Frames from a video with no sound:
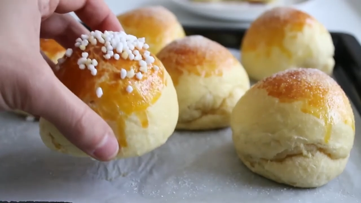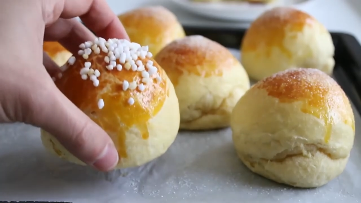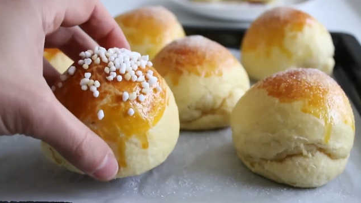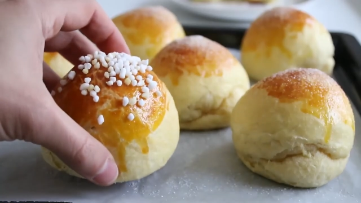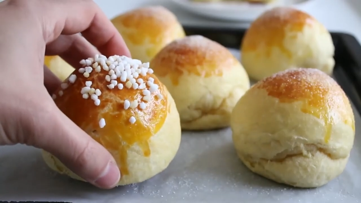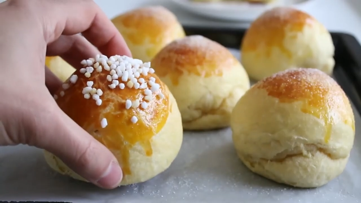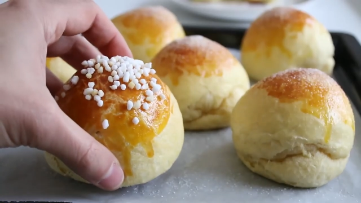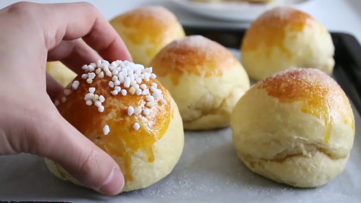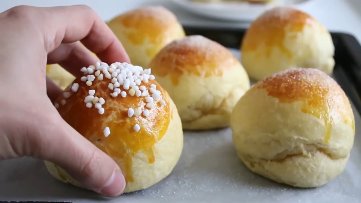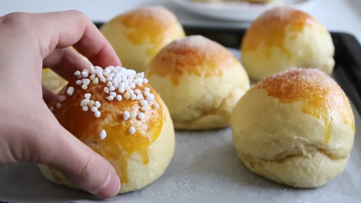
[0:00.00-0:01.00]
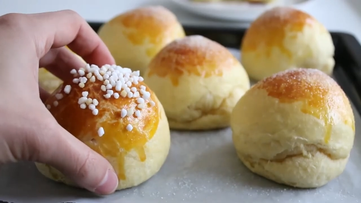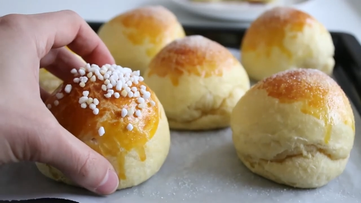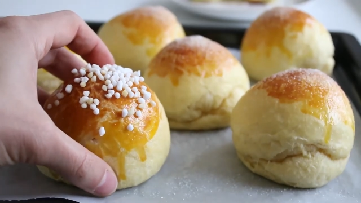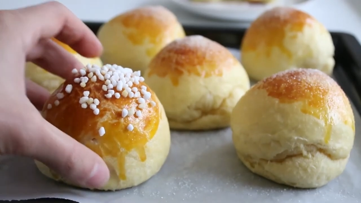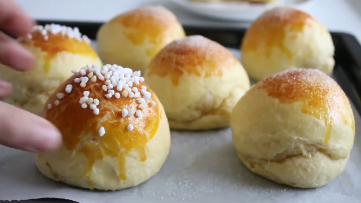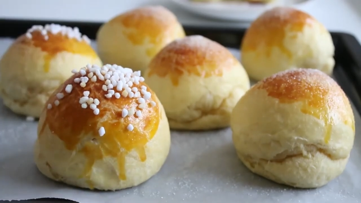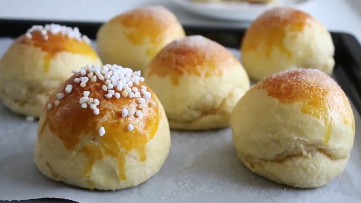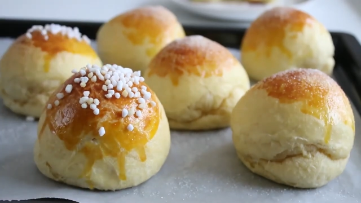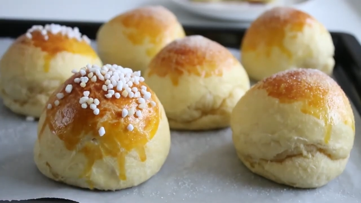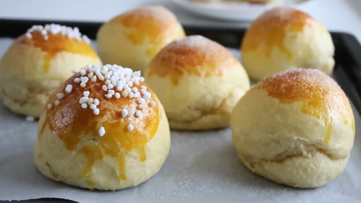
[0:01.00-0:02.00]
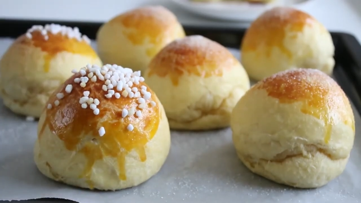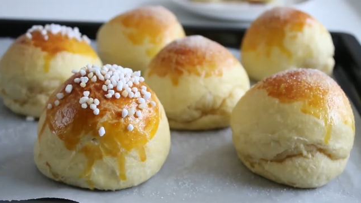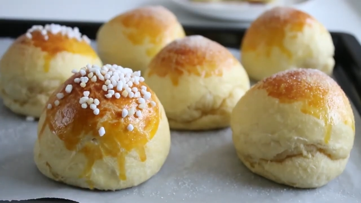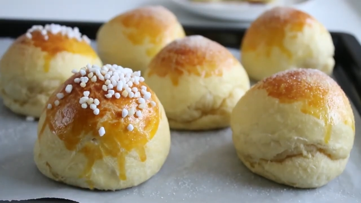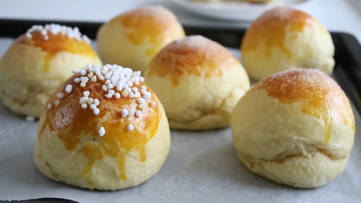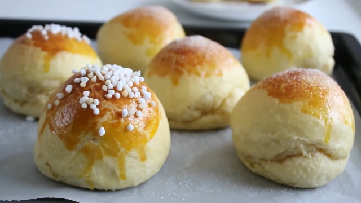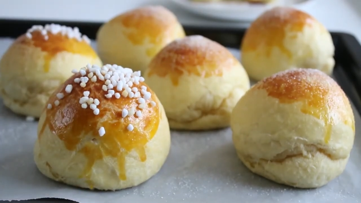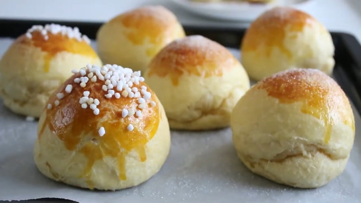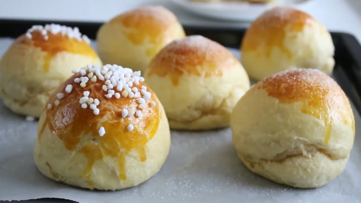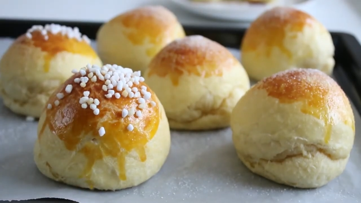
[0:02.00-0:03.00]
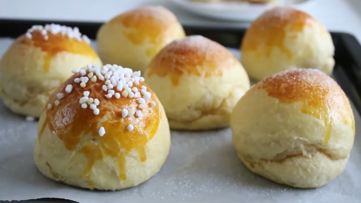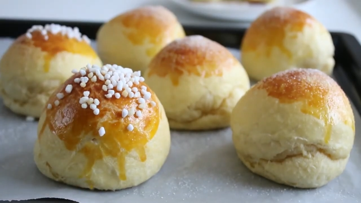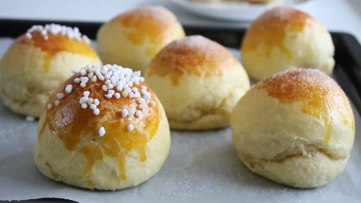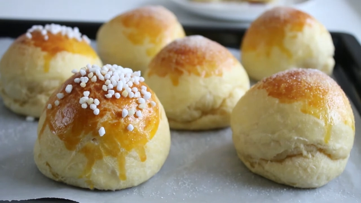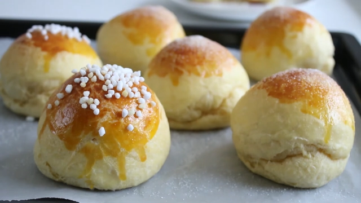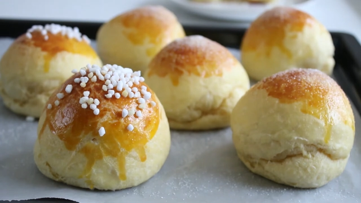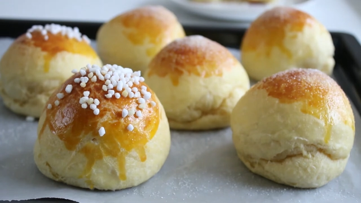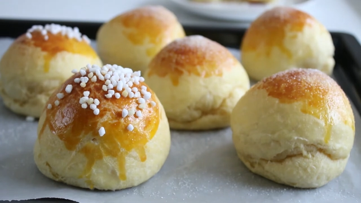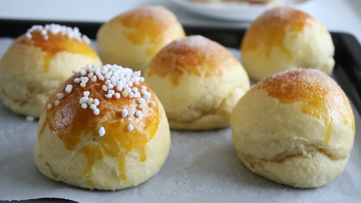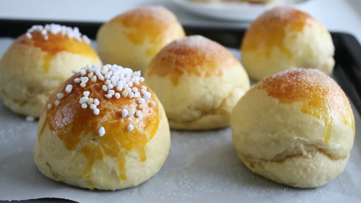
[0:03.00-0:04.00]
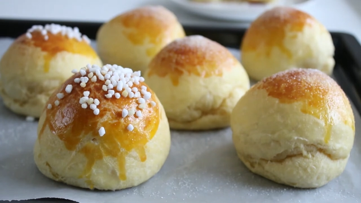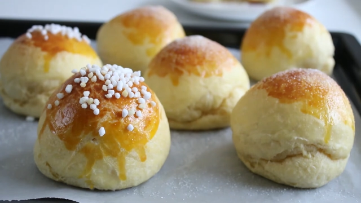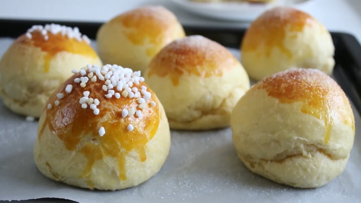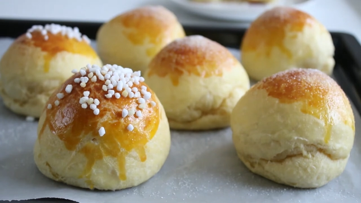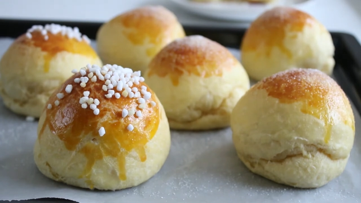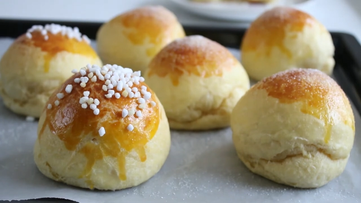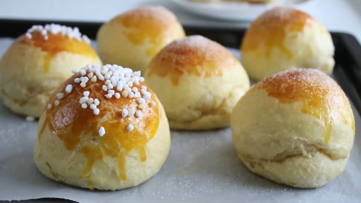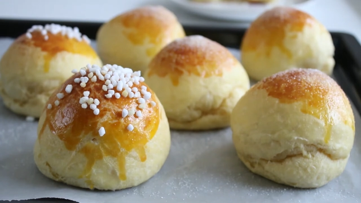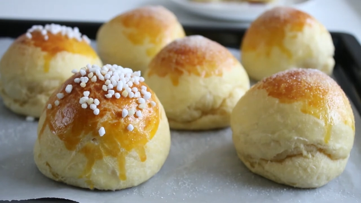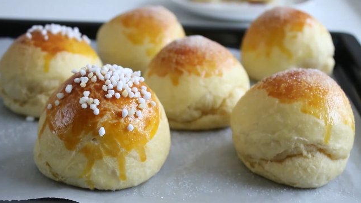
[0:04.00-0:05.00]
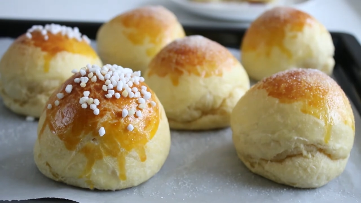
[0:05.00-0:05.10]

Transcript: No face is visible, so there are no lips to read.